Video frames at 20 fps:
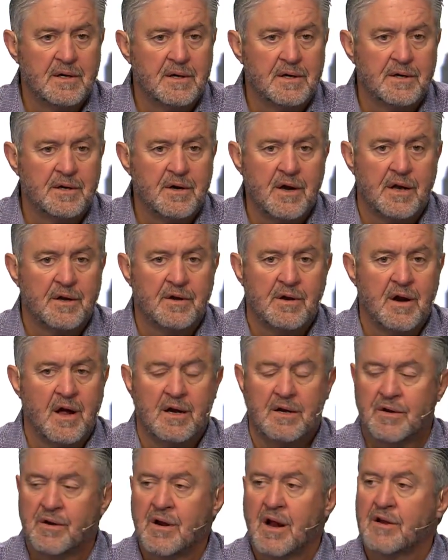You're
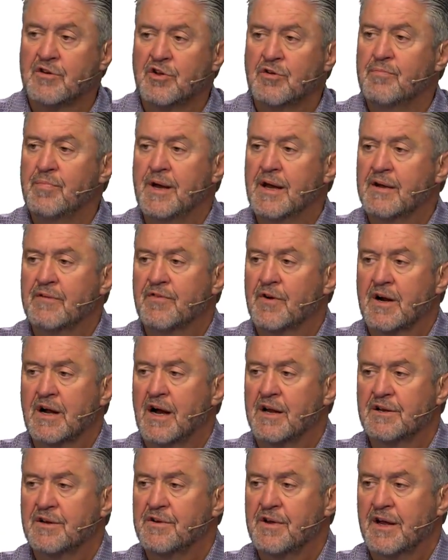not too big for
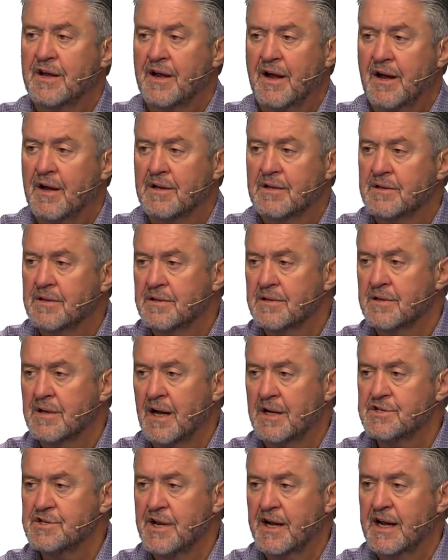God to take out.
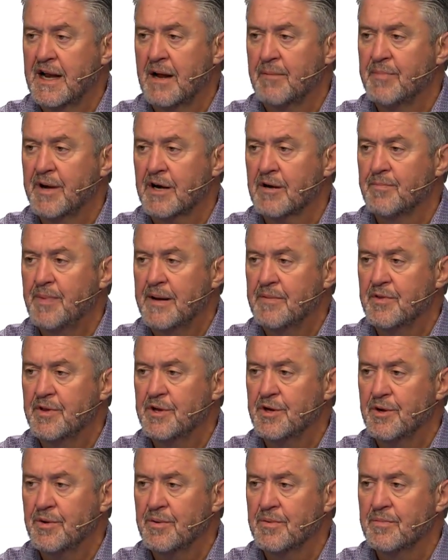God's taking out bigger people than
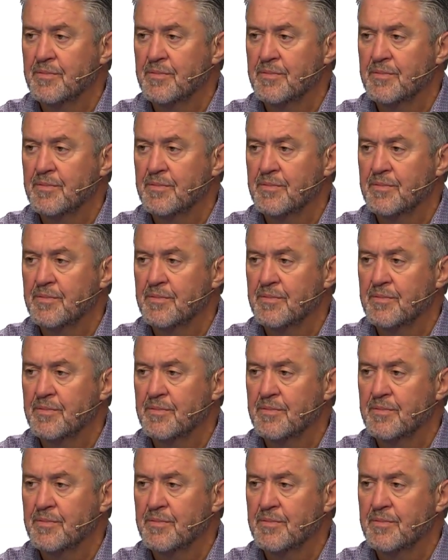you.